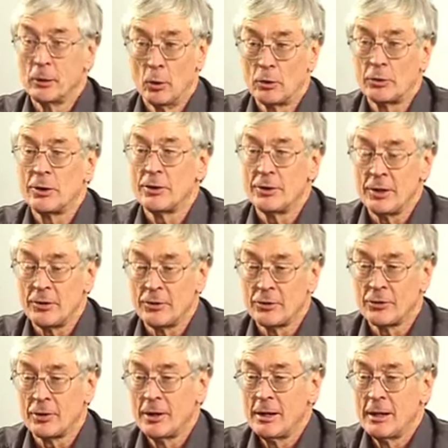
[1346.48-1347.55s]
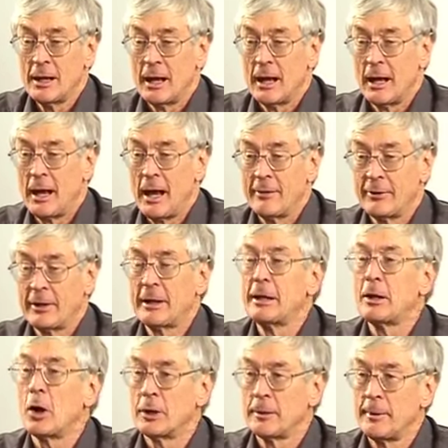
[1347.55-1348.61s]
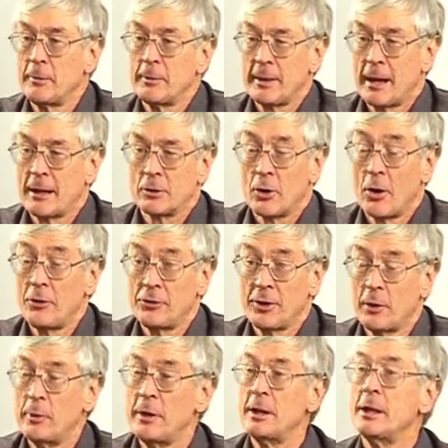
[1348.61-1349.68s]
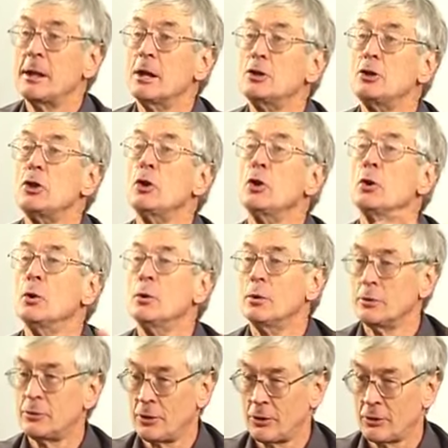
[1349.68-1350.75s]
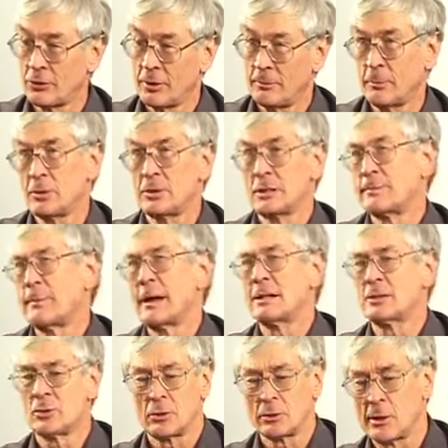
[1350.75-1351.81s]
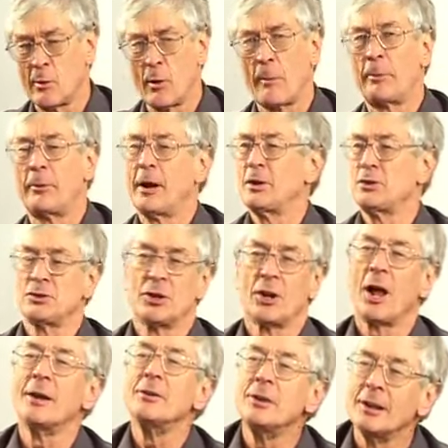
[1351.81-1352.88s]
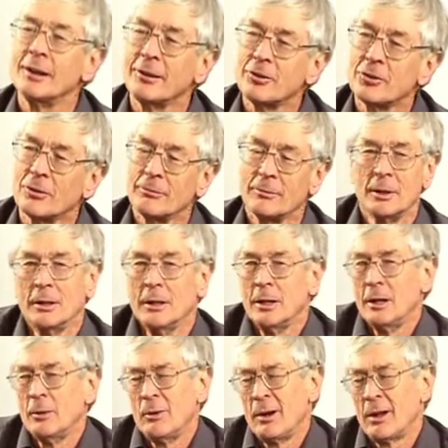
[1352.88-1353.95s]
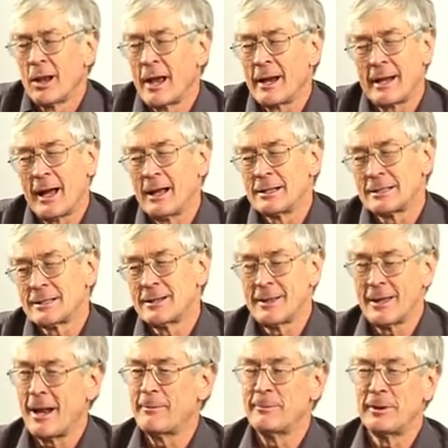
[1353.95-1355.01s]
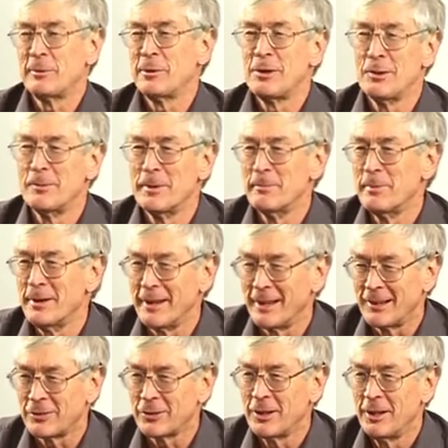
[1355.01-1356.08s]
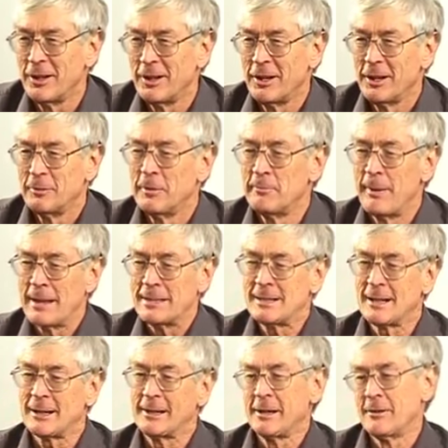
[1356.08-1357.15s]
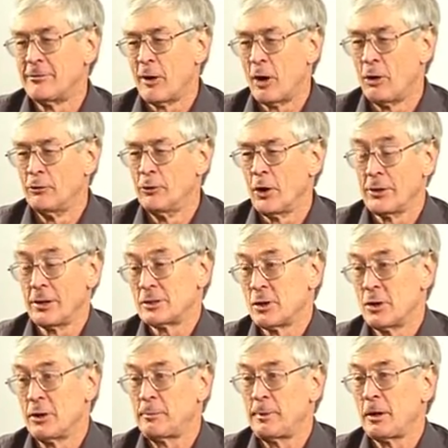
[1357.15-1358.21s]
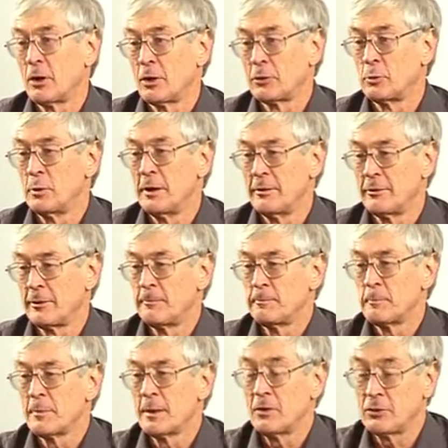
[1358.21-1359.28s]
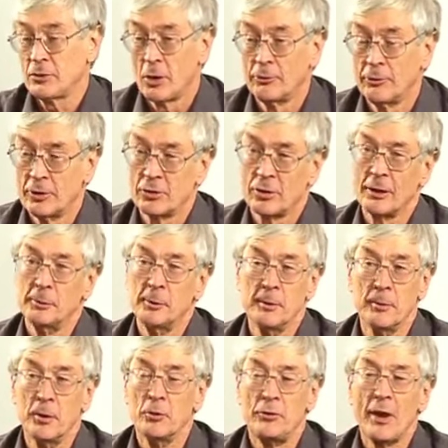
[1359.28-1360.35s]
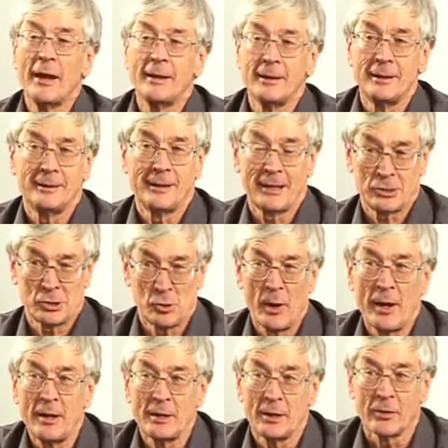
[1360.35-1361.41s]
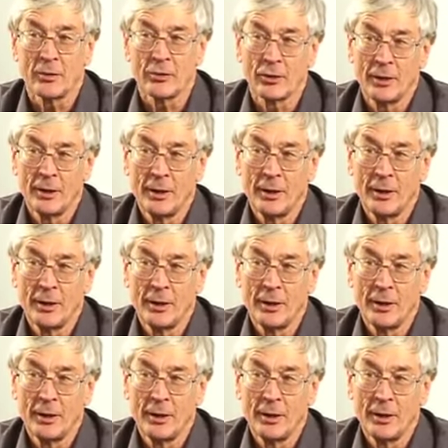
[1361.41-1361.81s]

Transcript: looked at this uh, having an economy without growth say we need a new system which is based on cooperation and idealism. Well, I can't see that happening with human beings. We've basically evolved on this earth because we've selfishly removed anything that threatened us.